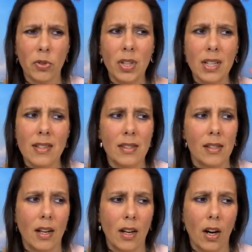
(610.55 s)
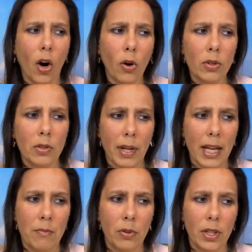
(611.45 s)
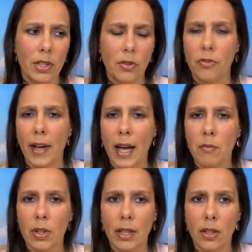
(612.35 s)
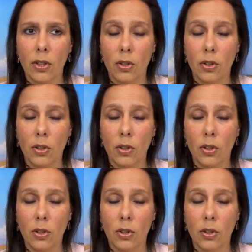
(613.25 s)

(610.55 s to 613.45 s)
All these older people in your family